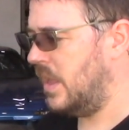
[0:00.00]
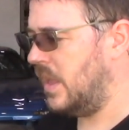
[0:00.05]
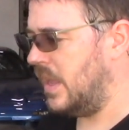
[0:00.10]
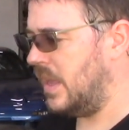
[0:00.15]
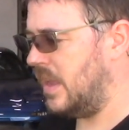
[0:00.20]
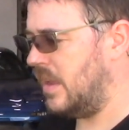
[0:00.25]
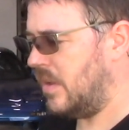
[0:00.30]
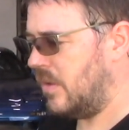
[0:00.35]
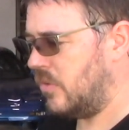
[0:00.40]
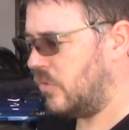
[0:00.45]

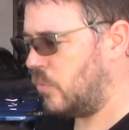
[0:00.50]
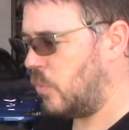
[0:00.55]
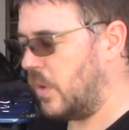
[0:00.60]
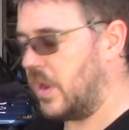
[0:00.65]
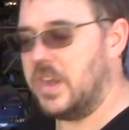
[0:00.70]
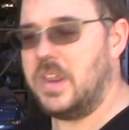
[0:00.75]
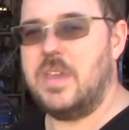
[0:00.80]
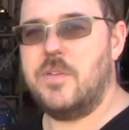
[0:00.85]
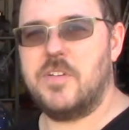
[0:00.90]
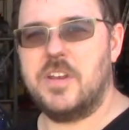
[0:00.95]
is we're
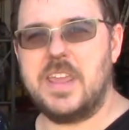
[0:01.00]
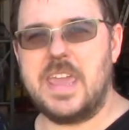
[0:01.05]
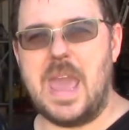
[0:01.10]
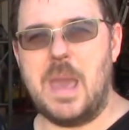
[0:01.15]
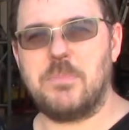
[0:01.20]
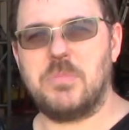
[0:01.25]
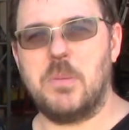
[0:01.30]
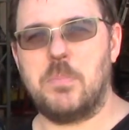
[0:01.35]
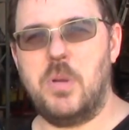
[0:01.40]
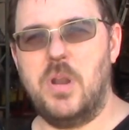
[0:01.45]
gonna even
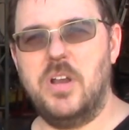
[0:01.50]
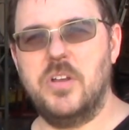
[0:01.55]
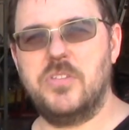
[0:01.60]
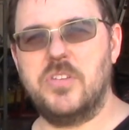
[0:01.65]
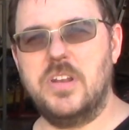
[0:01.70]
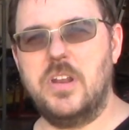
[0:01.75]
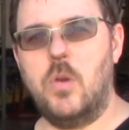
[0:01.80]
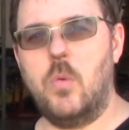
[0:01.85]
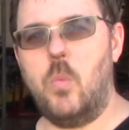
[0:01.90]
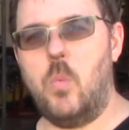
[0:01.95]
gap the plugs
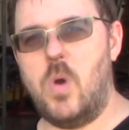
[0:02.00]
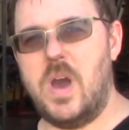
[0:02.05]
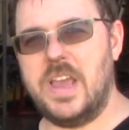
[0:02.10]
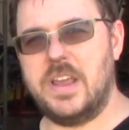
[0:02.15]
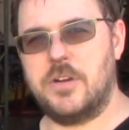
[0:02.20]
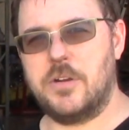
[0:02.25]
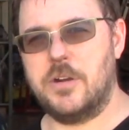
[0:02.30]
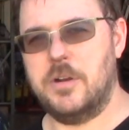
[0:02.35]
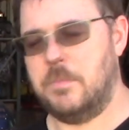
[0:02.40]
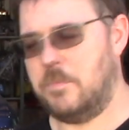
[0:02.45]
a little
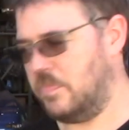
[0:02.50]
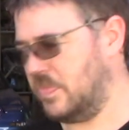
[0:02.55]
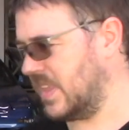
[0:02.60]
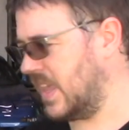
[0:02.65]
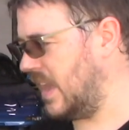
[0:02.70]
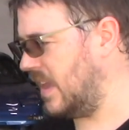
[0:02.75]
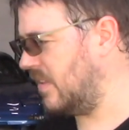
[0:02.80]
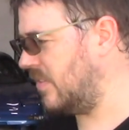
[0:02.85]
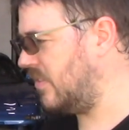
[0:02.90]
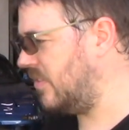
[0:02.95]
wider
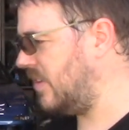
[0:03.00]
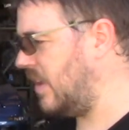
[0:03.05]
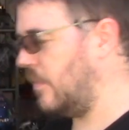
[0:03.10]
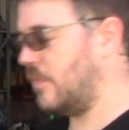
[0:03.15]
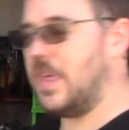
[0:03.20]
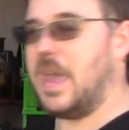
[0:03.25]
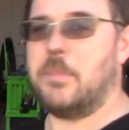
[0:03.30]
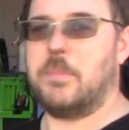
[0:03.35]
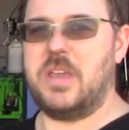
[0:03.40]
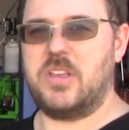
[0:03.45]
and see if
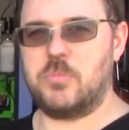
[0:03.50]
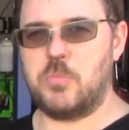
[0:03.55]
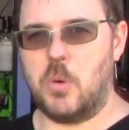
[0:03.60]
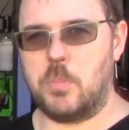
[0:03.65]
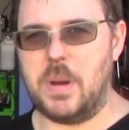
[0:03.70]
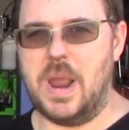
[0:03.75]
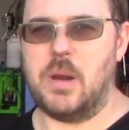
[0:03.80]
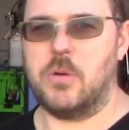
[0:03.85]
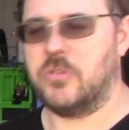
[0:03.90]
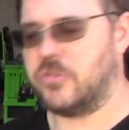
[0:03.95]
that makes more
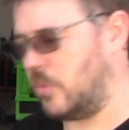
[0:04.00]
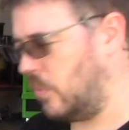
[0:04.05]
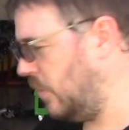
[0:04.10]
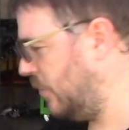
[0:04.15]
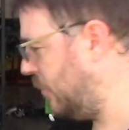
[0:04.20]
power. So we'll